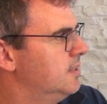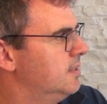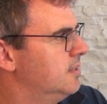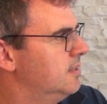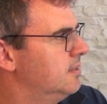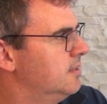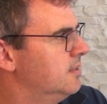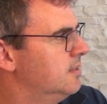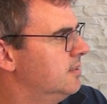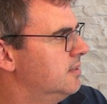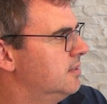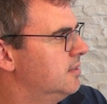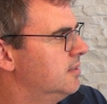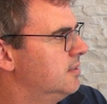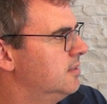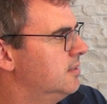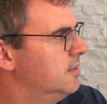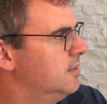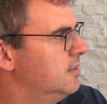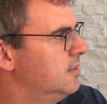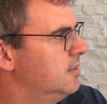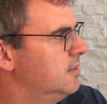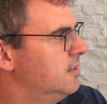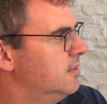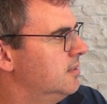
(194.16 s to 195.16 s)

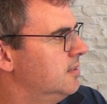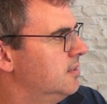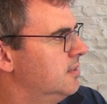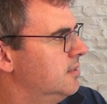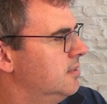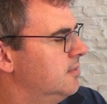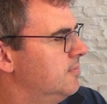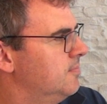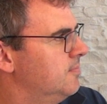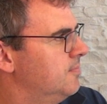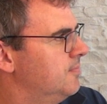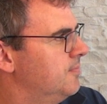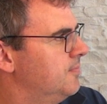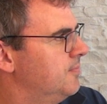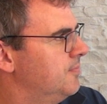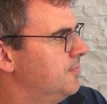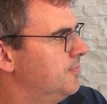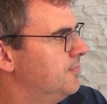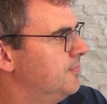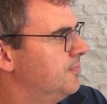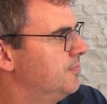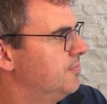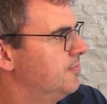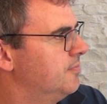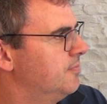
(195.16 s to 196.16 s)

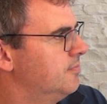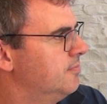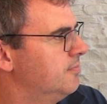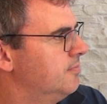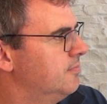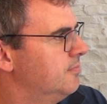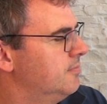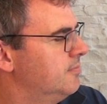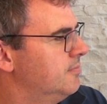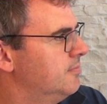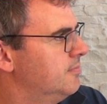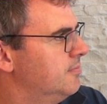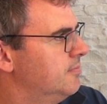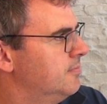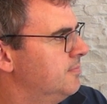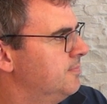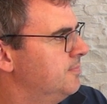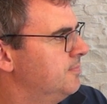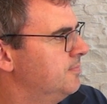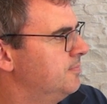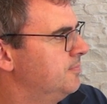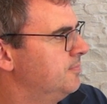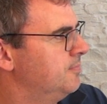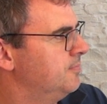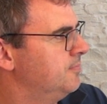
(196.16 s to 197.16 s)

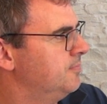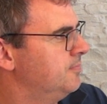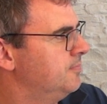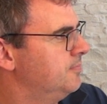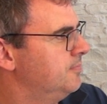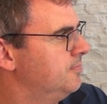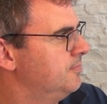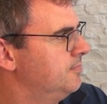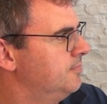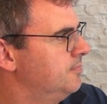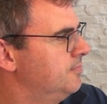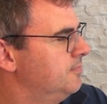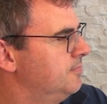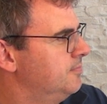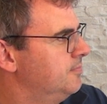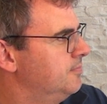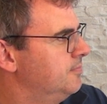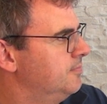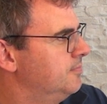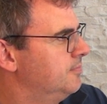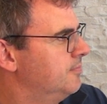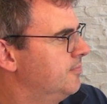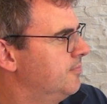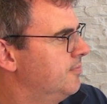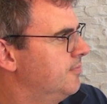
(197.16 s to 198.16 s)

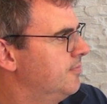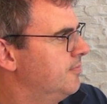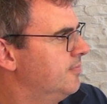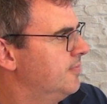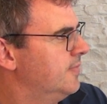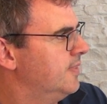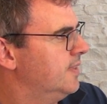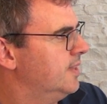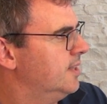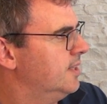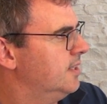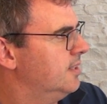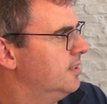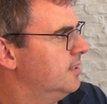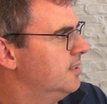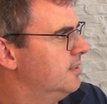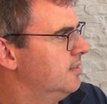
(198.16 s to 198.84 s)
[no speech]